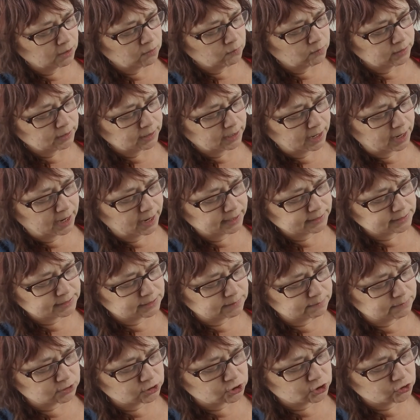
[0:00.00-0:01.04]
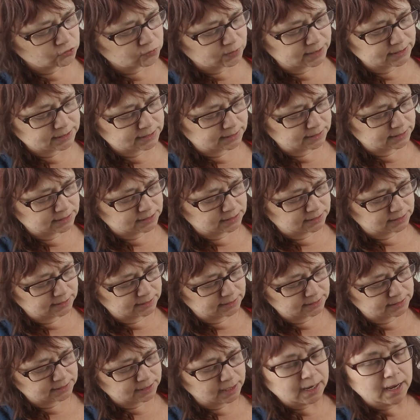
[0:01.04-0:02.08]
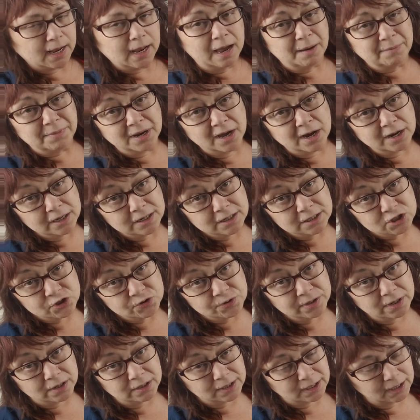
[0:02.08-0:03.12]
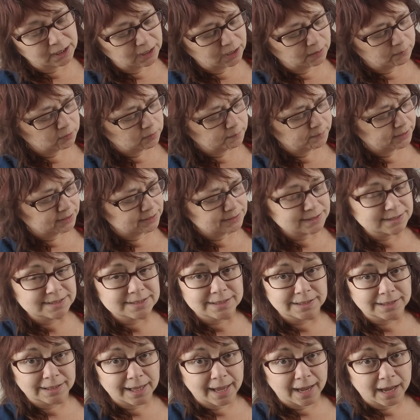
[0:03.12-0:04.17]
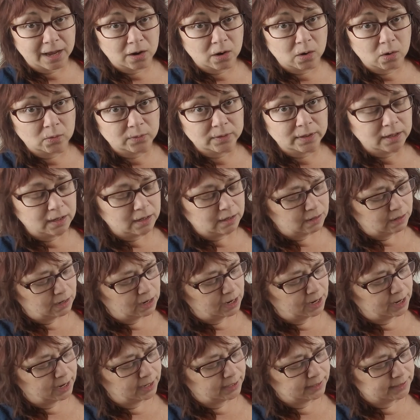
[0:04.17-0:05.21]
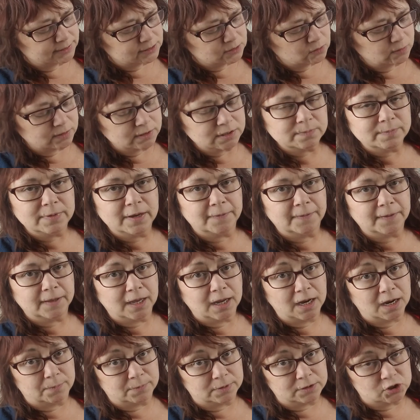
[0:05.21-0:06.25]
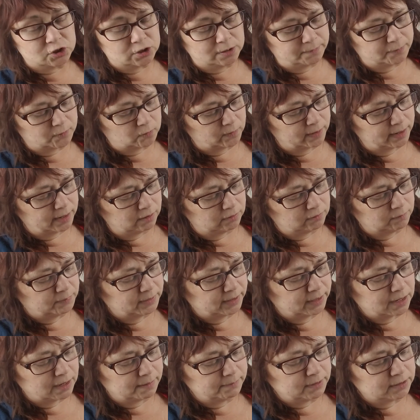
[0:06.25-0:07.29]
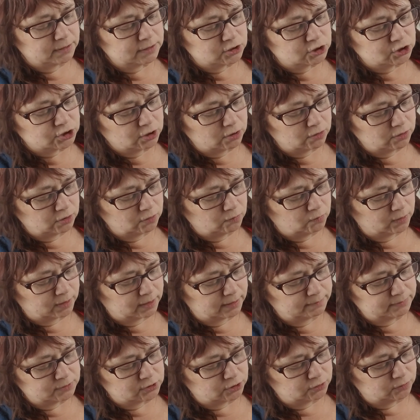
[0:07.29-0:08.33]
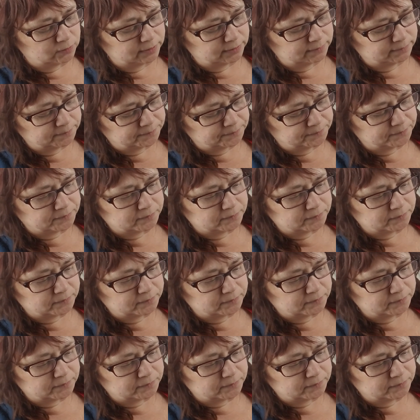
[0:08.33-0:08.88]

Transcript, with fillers: want to add some distressing to this. I'm not going to do it on camera because it's loud and it's going to make the camera jump around, but I'm going to show you what I'm doing.